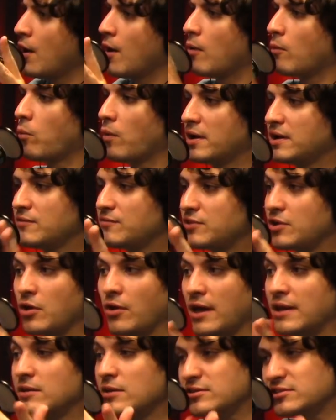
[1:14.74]
one of the,
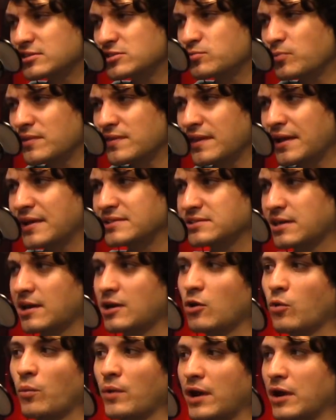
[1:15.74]
and this is one thing that's
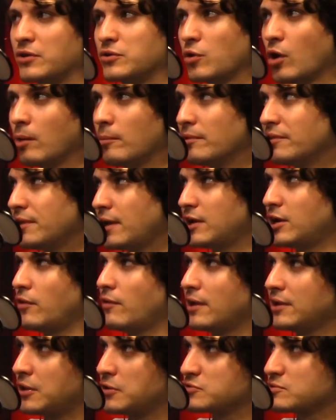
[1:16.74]
kind of weird. Normally, I don't
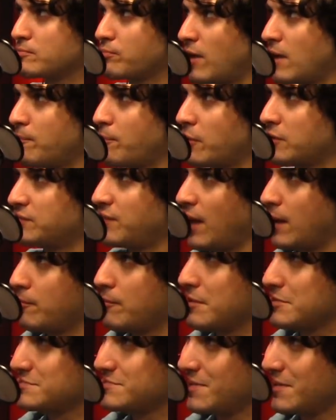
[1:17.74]
like using Breitbart that
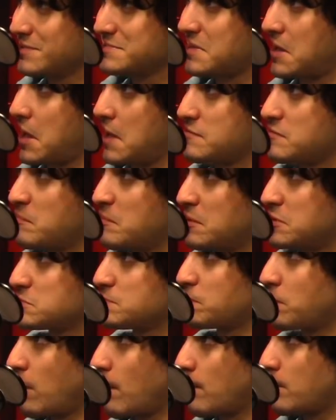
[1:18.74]
much, not because I have the
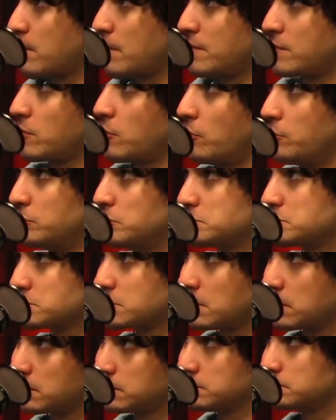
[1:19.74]
biggest problem. I think all news is
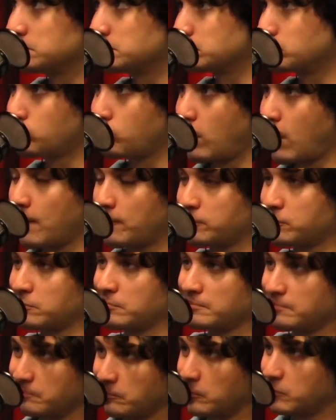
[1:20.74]
kind of crap.
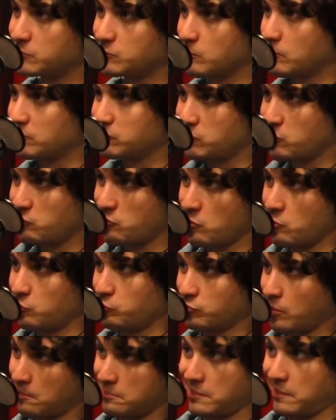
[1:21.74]
So when someone says that
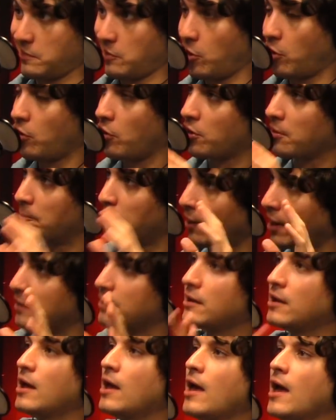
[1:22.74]
news crap, yeah, they all are.
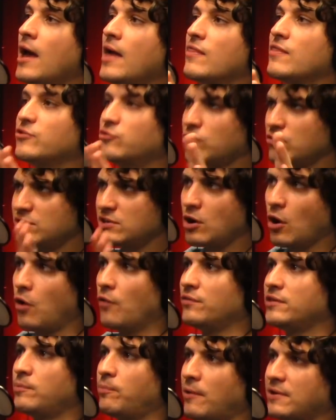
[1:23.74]
But this was the
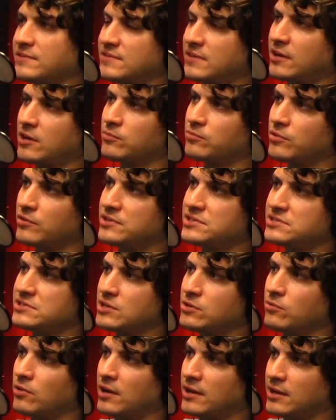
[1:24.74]
only place I could really
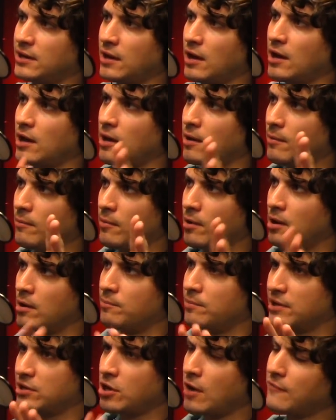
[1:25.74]
see running uh, a
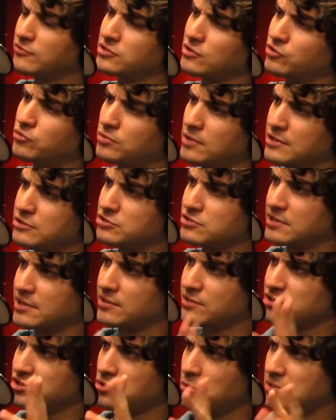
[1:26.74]
big coverage. This was interesting
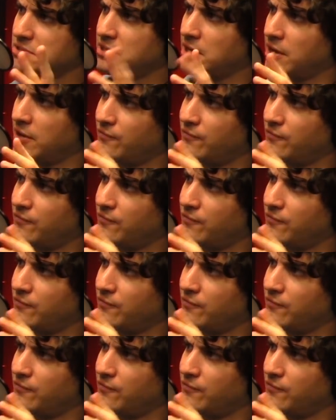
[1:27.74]
because the story is kind of